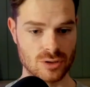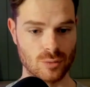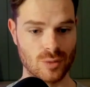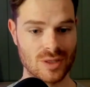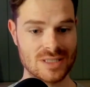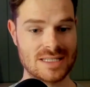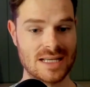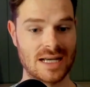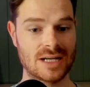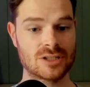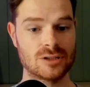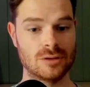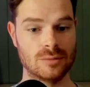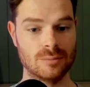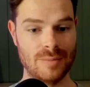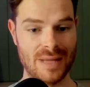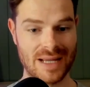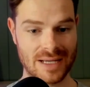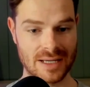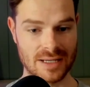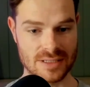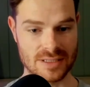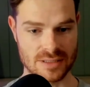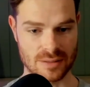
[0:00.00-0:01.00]
What's the actual
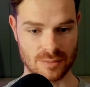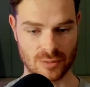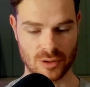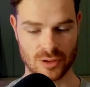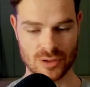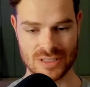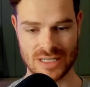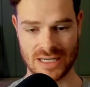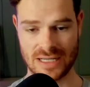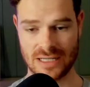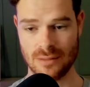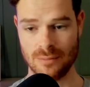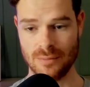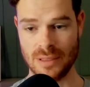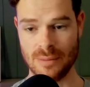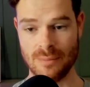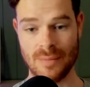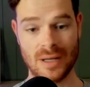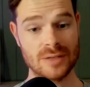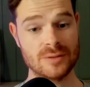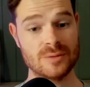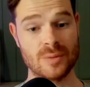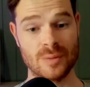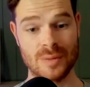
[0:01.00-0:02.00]
mechanism? Because there can be
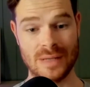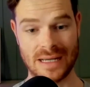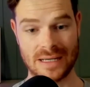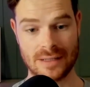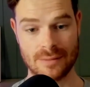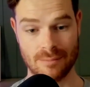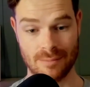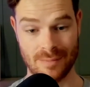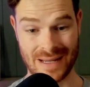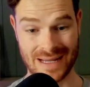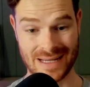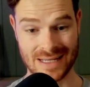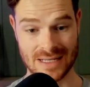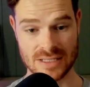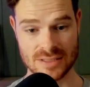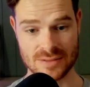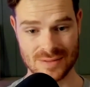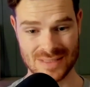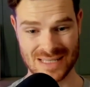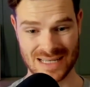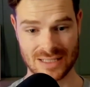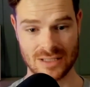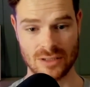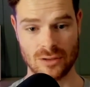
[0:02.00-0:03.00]
multiple
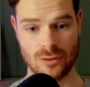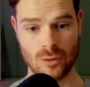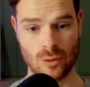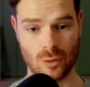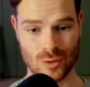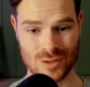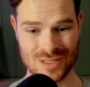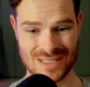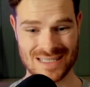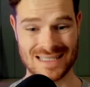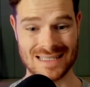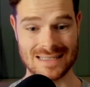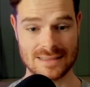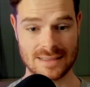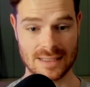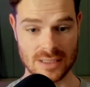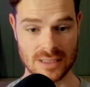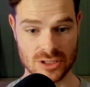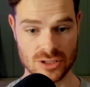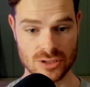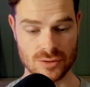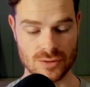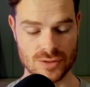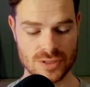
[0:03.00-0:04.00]
mechanisms that can cause disc
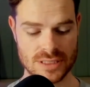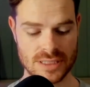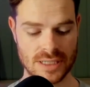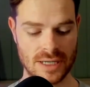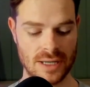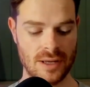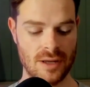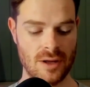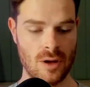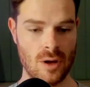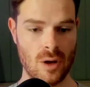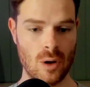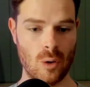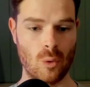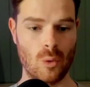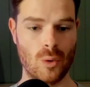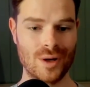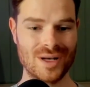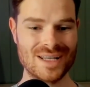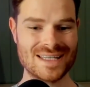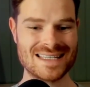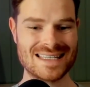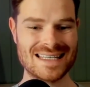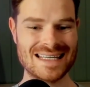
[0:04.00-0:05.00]
issues.
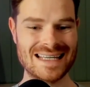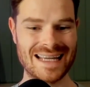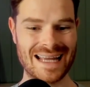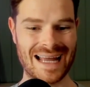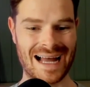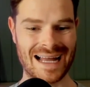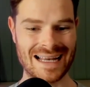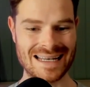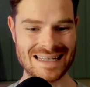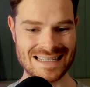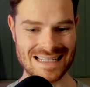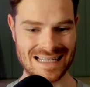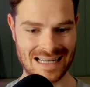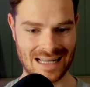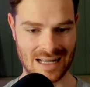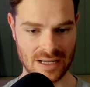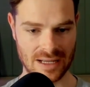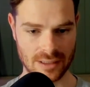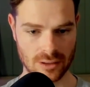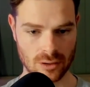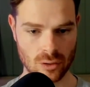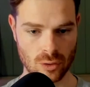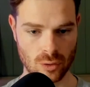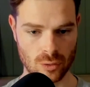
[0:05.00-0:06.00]
What is the
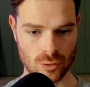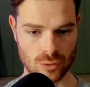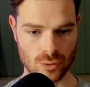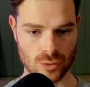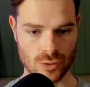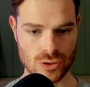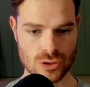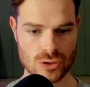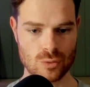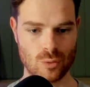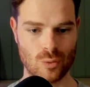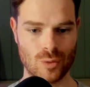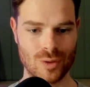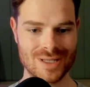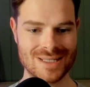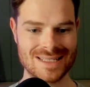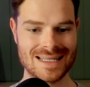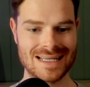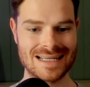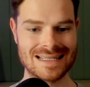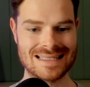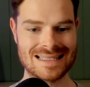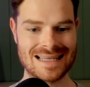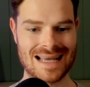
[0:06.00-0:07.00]
underlying cause? What is the
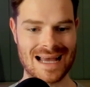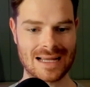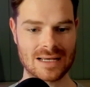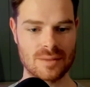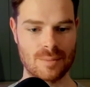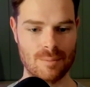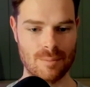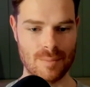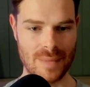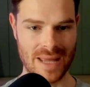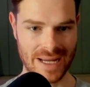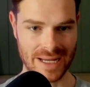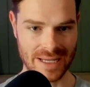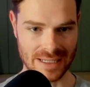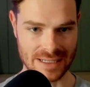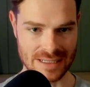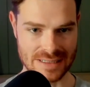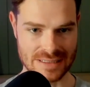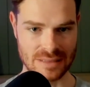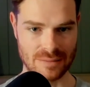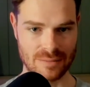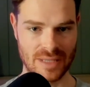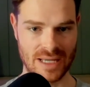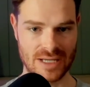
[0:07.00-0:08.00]
exact
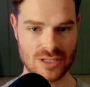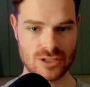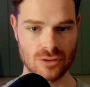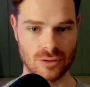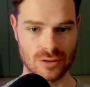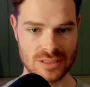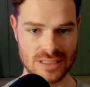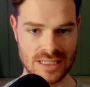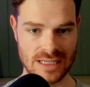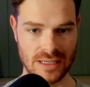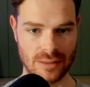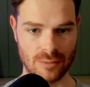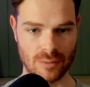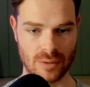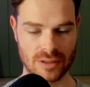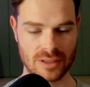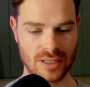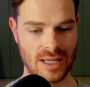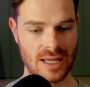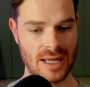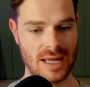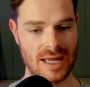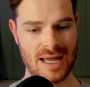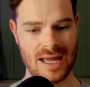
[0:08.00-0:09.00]
mechanism that you're dealing with?
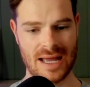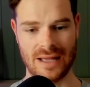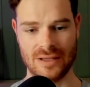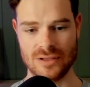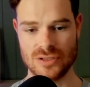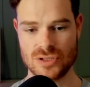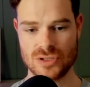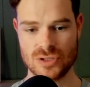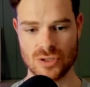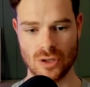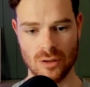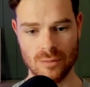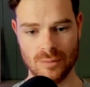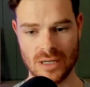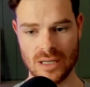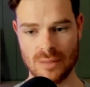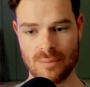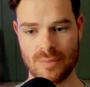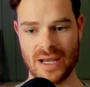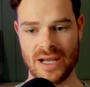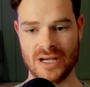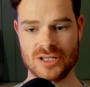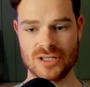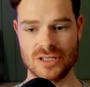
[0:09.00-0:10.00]
And so many
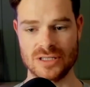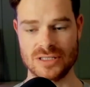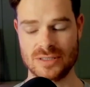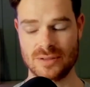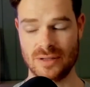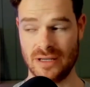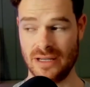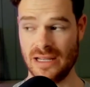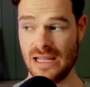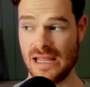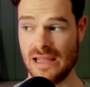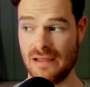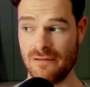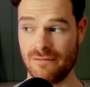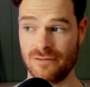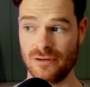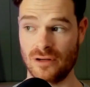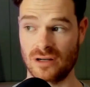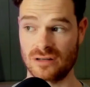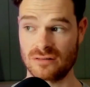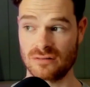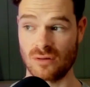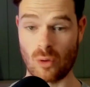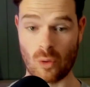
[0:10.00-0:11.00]
patients, if
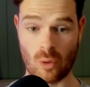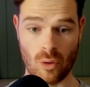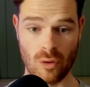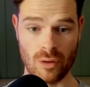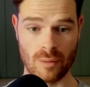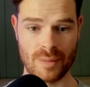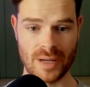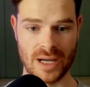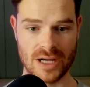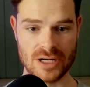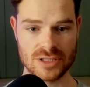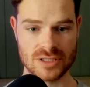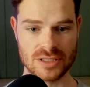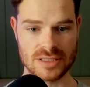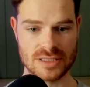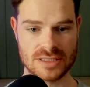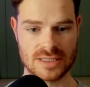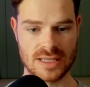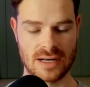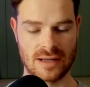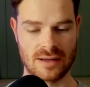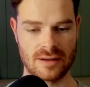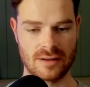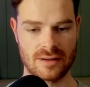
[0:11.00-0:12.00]
not all the patients
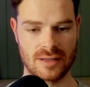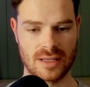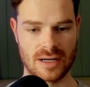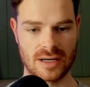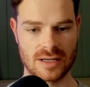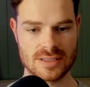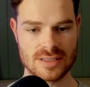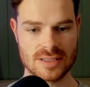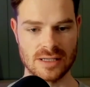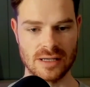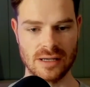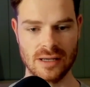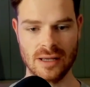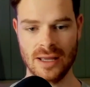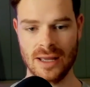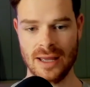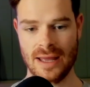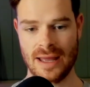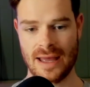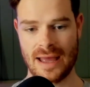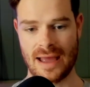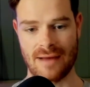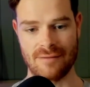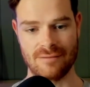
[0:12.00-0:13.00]
that I see,
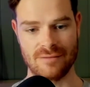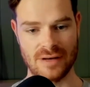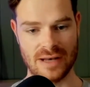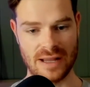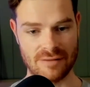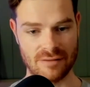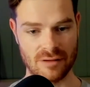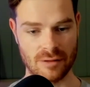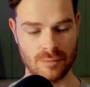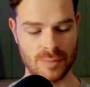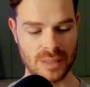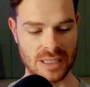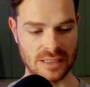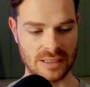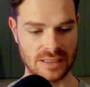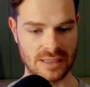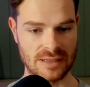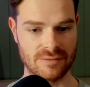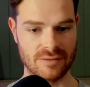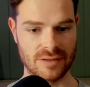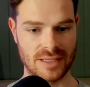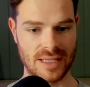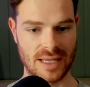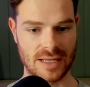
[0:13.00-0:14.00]
have never been
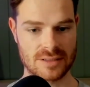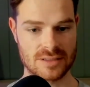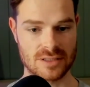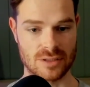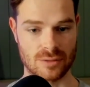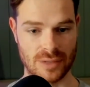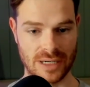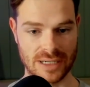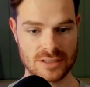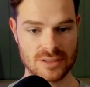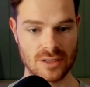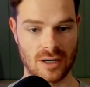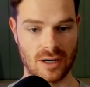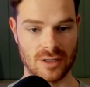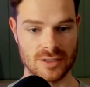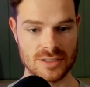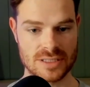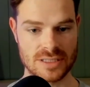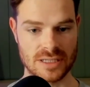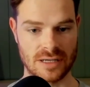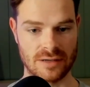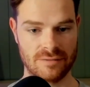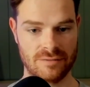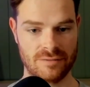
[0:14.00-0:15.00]
given that direct
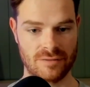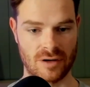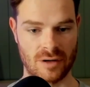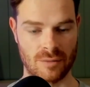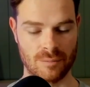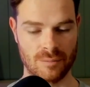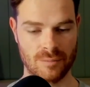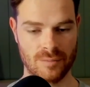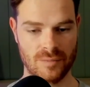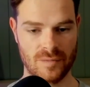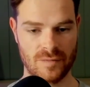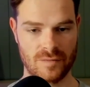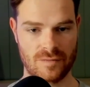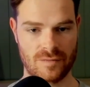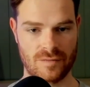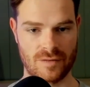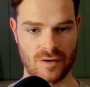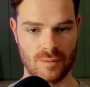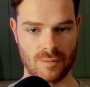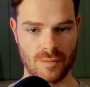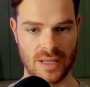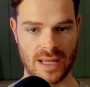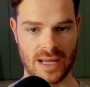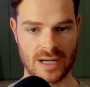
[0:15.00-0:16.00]
answer from
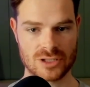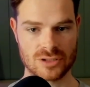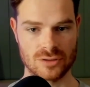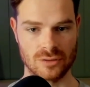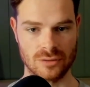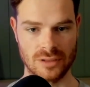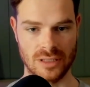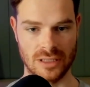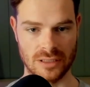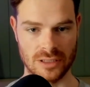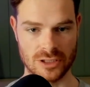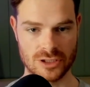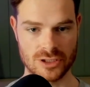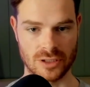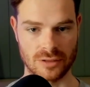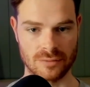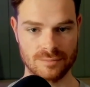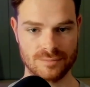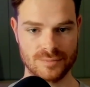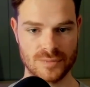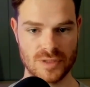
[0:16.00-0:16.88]
the actual clinician.